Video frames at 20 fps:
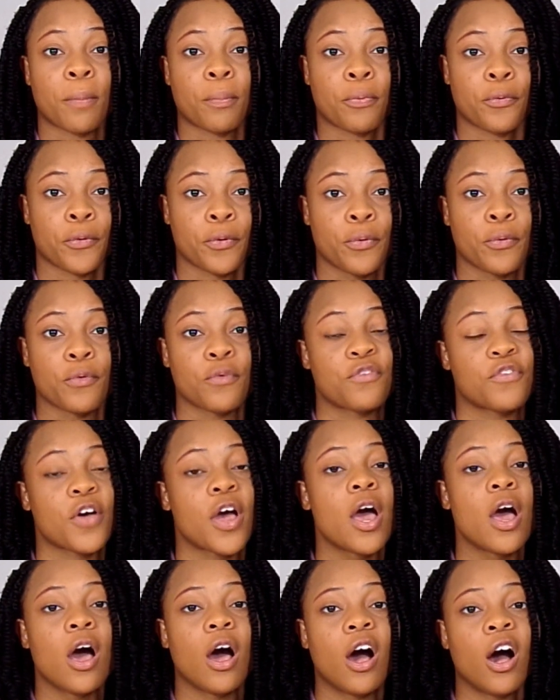proof
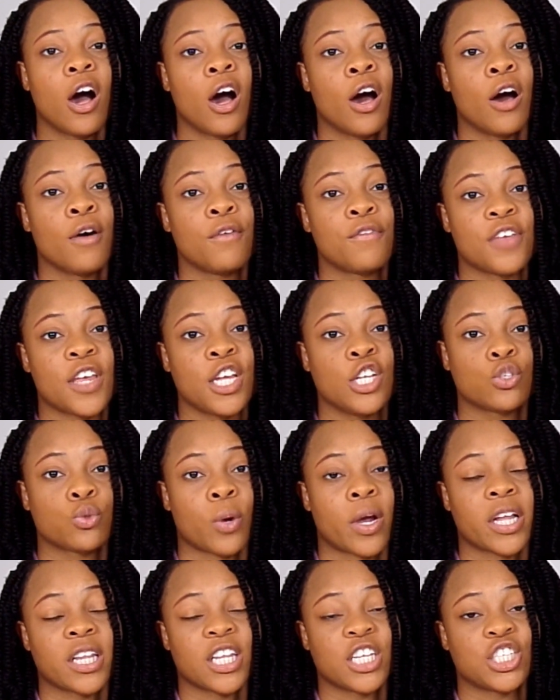of each
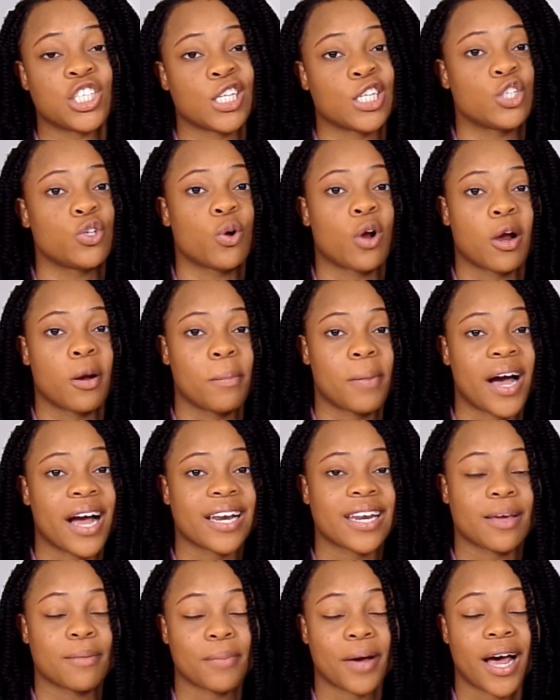regulation that you are
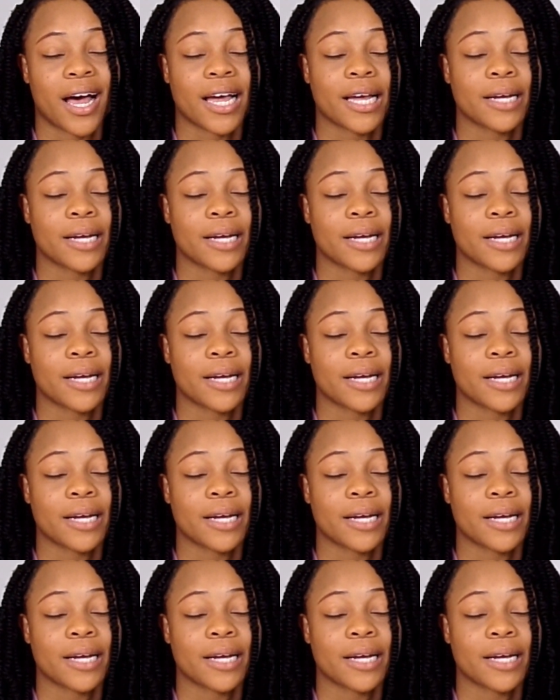abiding by.